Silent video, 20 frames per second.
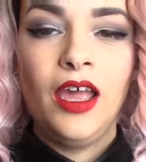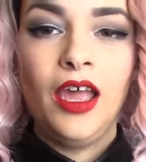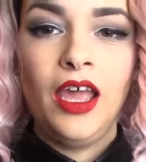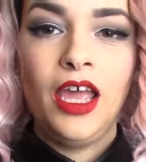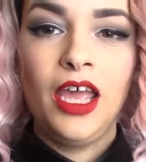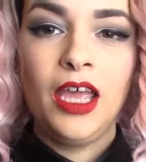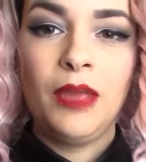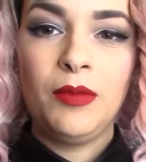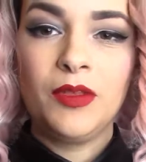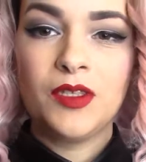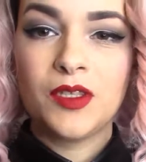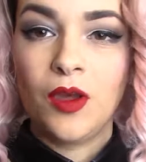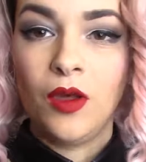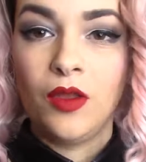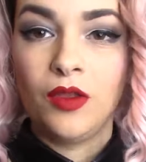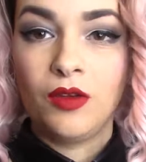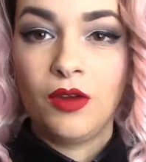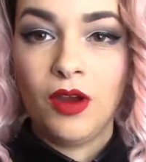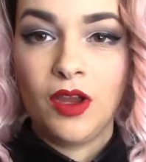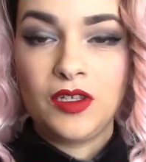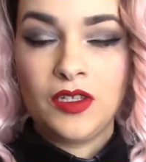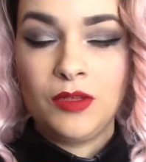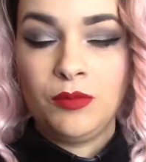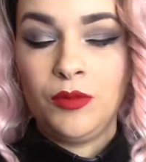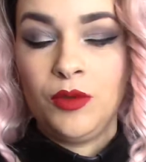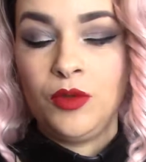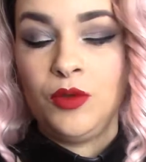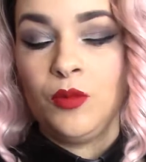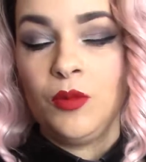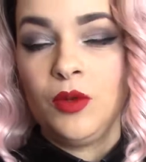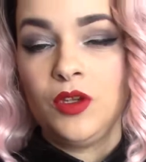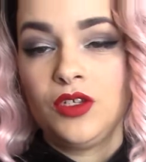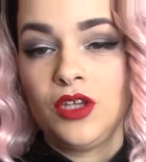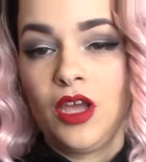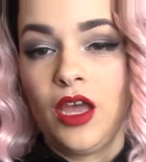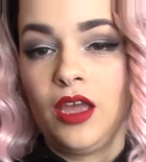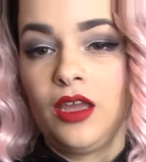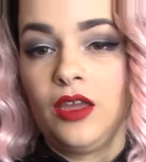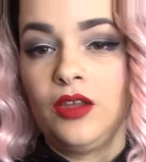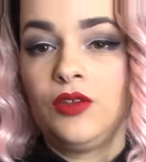It's got the crescent moon, which
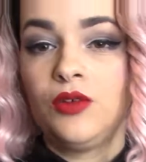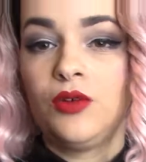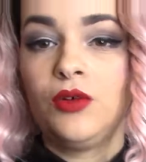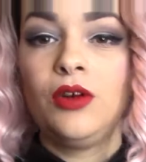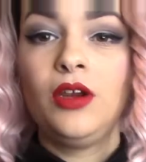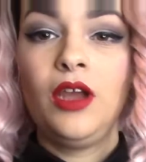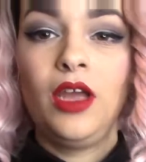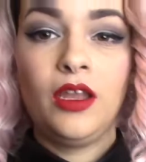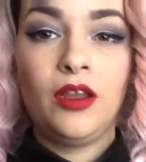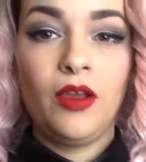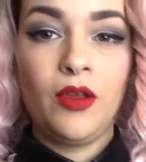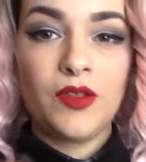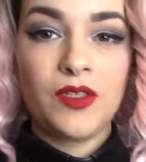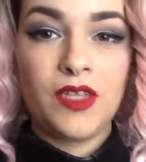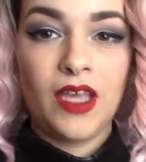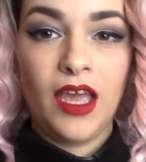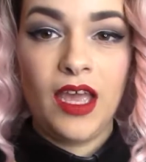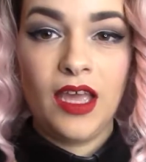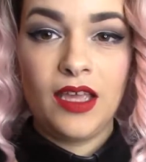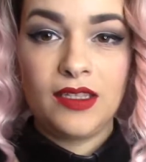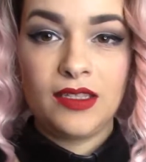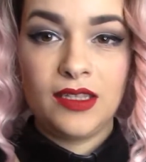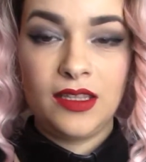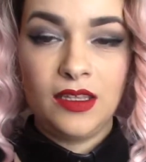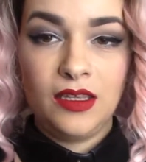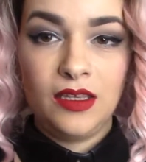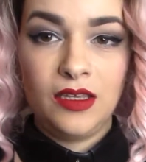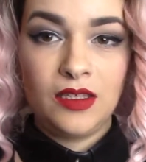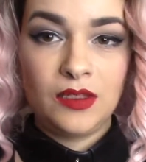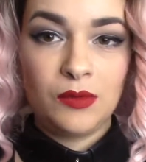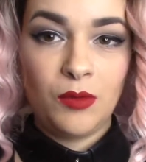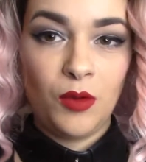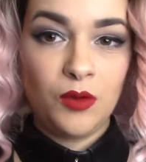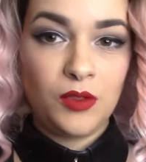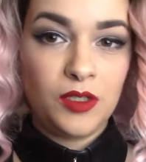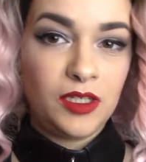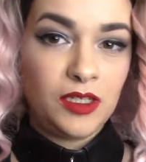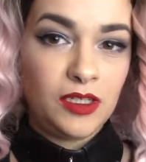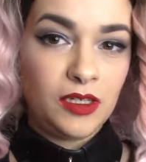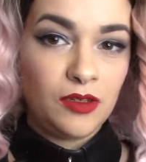I adore, and it also has the small
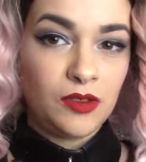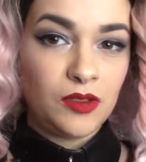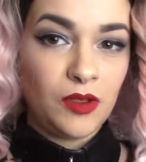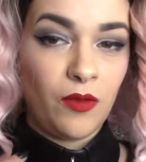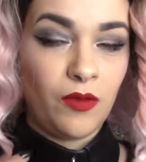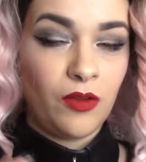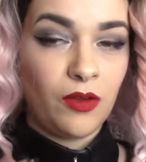details of the